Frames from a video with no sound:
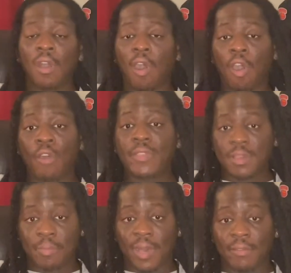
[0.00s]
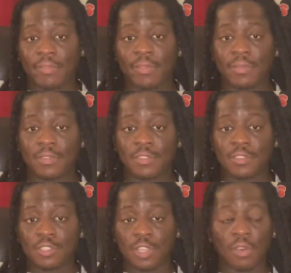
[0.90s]
All the above.
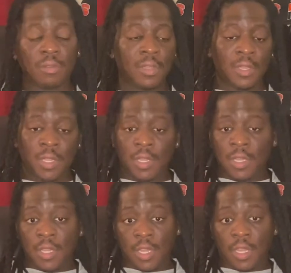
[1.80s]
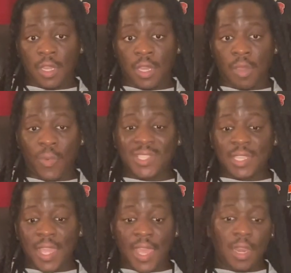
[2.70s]
So, once
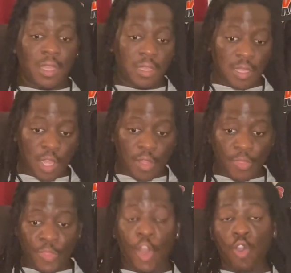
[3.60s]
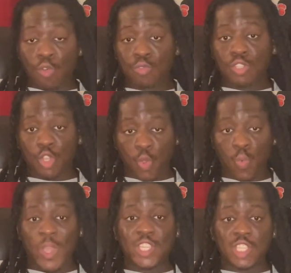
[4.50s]
again, those who
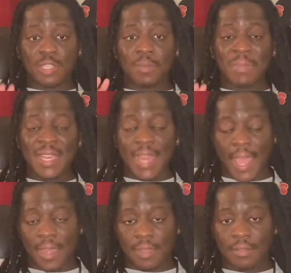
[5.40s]
wish me dead,